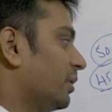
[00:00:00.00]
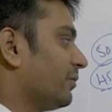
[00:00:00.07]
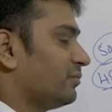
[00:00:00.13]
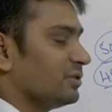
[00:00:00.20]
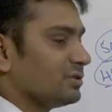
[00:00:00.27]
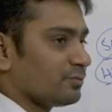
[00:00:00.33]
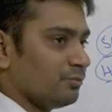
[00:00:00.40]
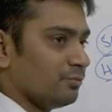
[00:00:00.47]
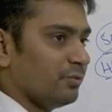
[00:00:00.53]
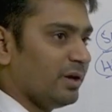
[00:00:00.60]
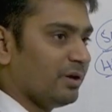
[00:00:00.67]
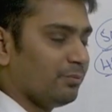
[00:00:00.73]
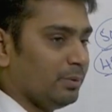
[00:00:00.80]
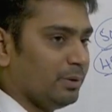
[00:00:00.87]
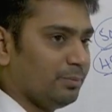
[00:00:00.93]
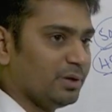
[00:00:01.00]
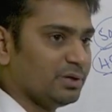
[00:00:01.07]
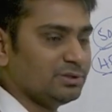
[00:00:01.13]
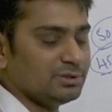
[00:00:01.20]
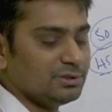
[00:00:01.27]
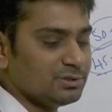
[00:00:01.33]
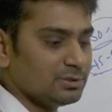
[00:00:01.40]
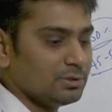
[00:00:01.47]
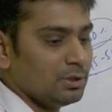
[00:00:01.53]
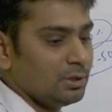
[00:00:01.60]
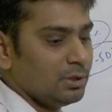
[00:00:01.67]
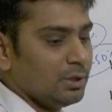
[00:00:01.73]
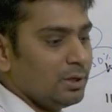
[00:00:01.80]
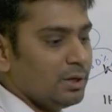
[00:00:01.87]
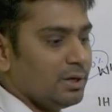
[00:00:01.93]
of this way of preparation is,
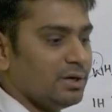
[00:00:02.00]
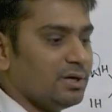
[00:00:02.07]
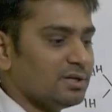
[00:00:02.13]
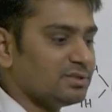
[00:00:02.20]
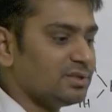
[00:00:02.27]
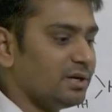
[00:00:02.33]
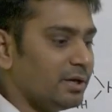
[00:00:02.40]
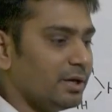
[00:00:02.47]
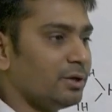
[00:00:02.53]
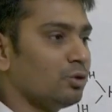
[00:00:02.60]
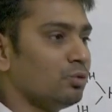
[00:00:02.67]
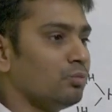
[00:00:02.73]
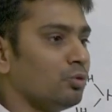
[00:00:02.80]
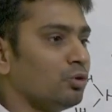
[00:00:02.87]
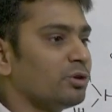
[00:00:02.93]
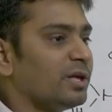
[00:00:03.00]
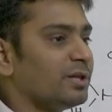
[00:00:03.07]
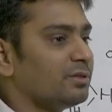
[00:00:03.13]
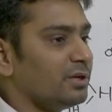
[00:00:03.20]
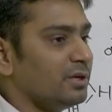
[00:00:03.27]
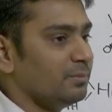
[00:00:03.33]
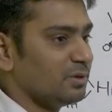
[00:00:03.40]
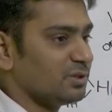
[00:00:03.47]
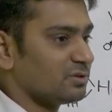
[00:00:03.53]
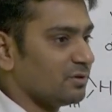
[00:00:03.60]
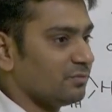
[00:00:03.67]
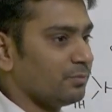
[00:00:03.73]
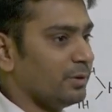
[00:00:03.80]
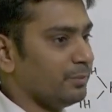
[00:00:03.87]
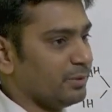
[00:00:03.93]
it doesn't take you more than 3 months
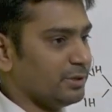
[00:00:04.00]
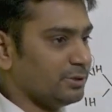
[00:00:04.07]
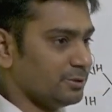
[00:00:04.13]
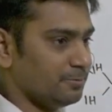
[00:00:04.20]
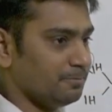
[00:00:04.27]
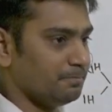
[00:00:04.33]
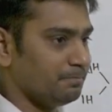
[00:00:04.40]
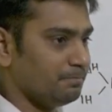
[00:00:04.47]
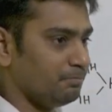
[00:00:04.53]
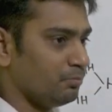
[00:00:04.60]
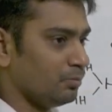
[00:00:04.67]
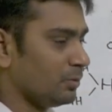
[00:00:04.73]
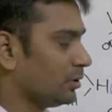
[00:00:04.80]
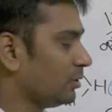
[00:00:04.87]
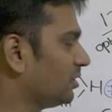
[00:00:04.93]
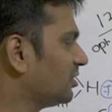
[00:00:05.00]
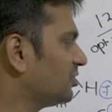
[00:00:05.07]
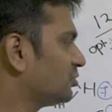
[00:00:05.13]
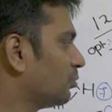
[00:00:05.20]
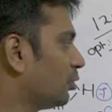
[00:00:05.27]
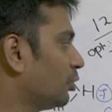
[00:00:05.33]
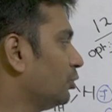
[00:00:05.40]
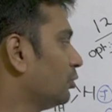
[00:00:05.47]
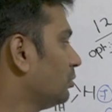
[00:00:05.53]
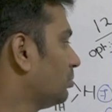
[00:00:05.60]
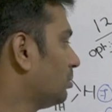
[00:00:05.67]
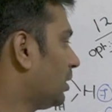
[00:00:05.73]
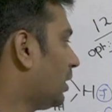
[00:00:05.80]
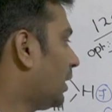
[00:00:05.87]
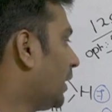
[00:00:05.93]
of preparation. Each module,
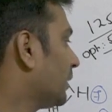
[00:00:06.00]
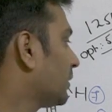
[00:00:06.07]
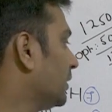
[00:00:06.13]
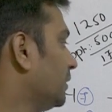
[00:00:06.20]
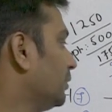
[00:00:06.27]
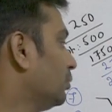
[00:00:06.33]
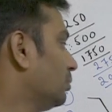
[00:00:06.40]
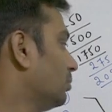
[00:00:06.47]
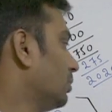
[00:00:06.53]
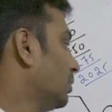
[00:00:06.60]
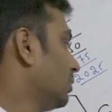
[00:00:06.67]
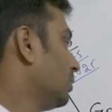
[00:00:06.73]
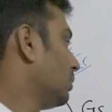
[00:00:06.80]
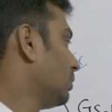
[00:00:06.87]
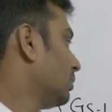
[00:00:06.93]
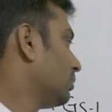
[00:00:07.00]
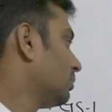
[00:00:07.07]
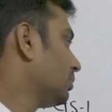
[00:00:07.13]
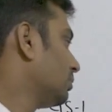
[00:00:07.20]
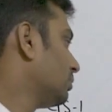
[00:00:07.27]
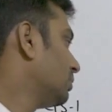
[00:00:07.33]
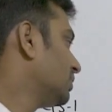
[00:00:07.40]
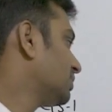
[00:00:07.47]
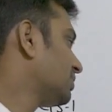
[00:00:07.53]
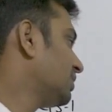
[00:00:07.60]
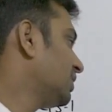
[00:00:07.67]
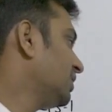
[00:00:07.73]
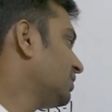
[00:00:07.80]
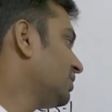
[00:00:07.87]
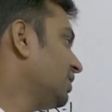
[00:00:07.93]
hardly, this
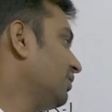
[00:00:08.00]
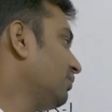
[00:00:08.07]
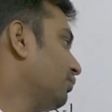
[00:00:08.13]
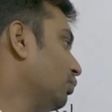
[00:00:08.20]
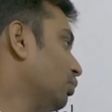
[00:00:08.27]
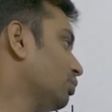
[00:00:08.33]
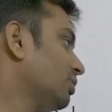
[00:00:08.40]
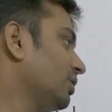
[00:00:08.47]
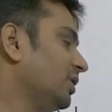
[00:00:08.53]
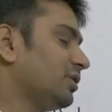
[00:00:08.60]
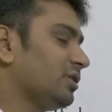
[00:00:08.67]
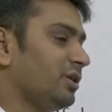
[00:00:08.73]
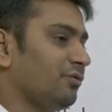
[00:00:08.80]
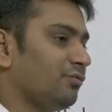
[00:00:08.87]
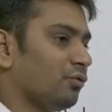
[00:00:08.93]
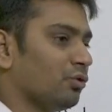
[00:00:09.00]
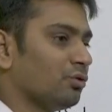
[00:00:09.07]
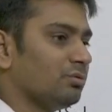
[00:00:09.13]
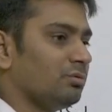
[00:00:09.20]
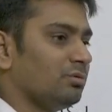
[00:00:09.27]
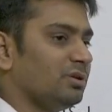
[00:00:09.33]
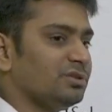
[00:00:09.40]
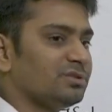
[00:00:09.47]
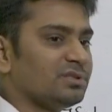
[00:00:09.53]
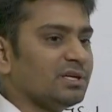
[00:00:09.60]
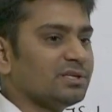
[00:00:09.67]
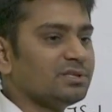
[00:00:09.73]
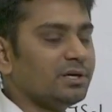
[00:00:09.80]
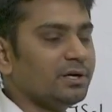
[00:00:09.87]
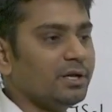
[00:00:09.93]
3, 3, 4, 3, 3, 4, this
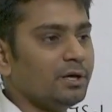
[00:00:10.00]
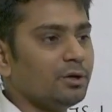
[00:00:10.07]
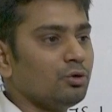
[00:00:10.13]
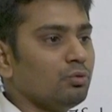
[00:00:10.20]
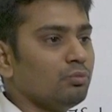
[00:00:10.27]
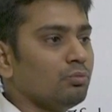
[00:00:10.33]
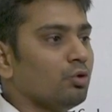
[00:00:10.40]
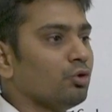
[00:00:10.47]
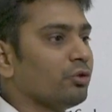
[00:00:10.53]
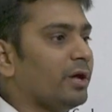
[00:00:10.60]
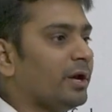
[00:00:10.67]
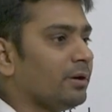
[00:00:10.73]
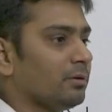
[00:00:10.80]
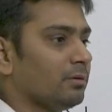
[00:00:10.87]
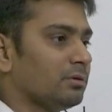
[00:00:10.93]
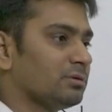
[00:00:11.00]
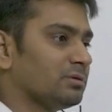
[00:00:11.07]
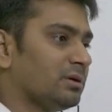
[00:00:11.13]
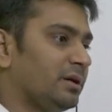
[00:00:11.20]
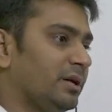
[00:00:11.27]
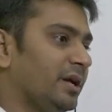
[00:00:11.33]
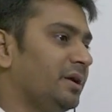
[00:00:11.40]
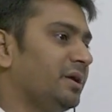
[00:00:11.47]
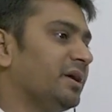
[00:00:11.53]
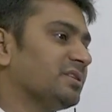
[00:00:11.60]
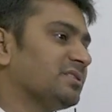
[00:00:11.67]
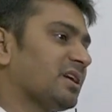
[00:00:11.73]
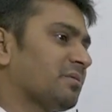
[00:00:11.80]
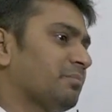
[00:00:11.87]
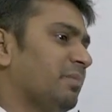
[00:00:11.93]
doesn't take you more than 10
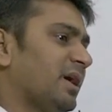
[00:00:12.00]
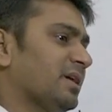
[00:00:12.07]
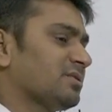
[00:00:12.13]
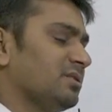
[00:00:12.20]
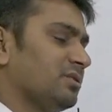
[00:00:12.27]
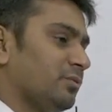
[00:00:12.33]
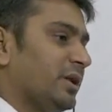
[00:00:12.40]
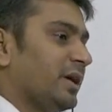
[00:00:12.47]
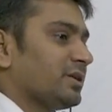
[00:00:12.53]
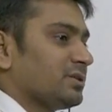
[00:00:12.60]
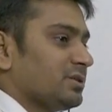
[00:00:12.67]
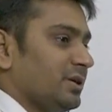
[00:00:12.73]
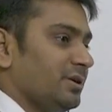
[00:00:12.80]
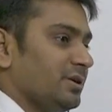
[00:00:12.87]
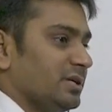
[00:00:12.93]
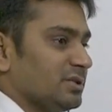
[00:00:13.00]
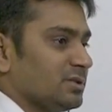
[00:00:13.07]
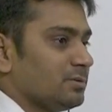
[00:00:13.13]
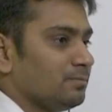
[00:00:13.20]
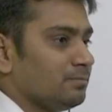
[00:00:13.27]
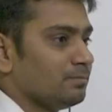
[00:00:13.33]
days. At max, it takes 10 days.